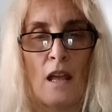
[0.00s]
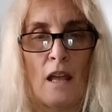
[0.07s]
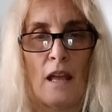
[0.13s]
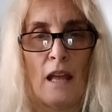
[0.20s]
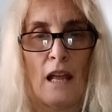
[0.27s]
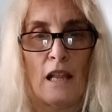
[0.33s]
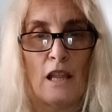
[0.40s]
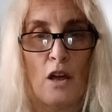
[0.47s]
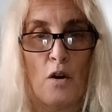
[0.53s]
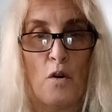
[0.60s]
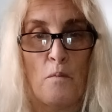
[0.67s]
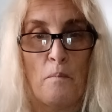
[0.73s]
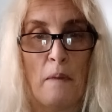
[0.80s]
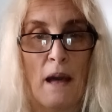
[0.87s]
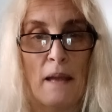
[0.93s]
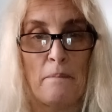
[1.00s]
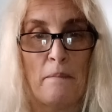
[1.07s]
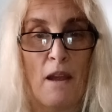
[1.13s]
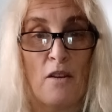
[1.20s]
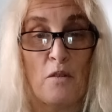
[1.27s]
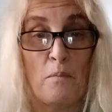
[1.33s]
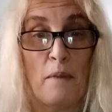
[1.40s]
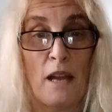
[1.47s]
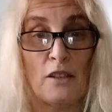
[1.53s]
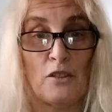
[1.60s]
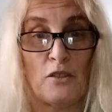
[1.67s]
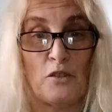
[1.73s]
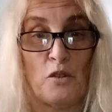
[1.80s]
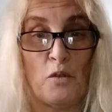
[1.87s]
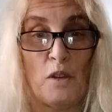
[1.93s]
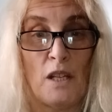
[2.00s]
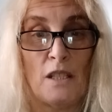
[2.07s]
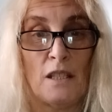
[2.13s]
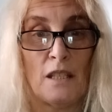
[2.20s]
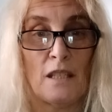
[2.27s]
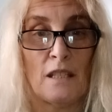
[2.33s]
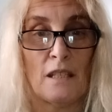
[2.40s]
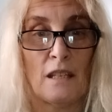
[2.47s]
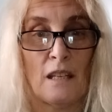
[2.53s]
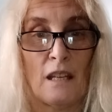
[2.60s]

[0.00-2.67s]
Hello, my Merrimack students.